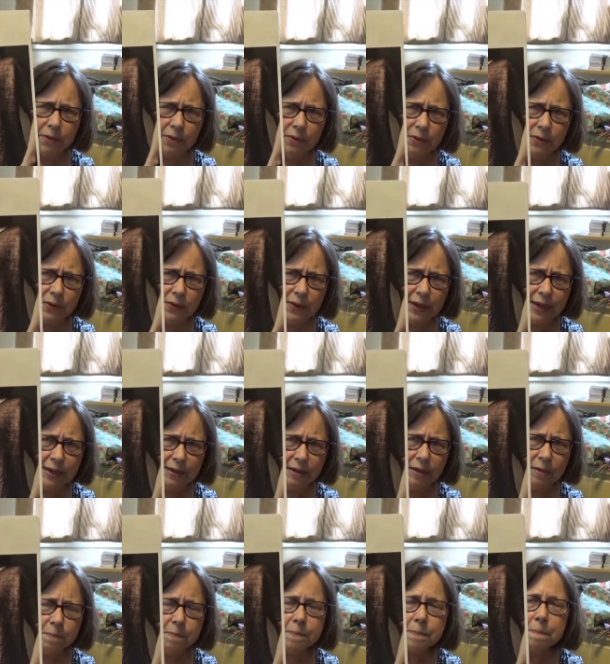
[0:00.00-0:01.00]
to look that
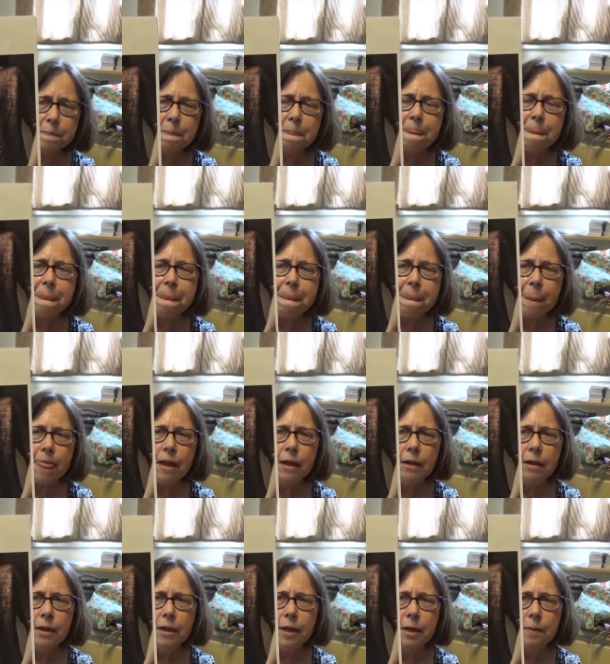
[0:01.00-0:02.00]
up.
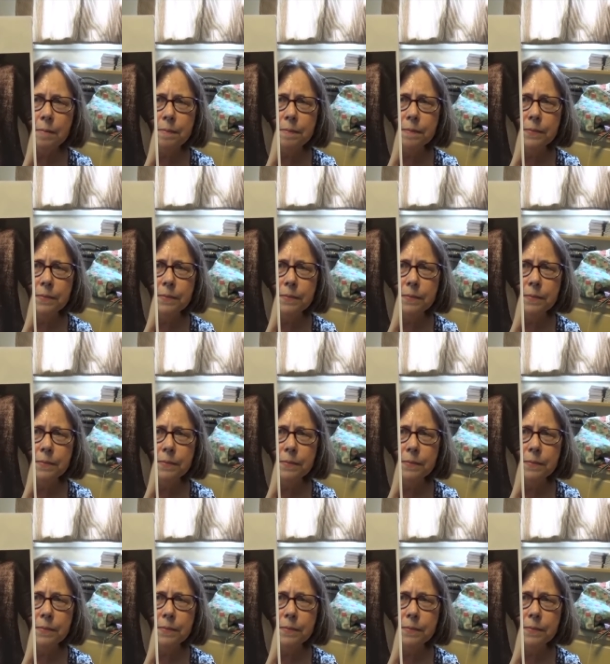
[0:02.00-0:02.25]
Um,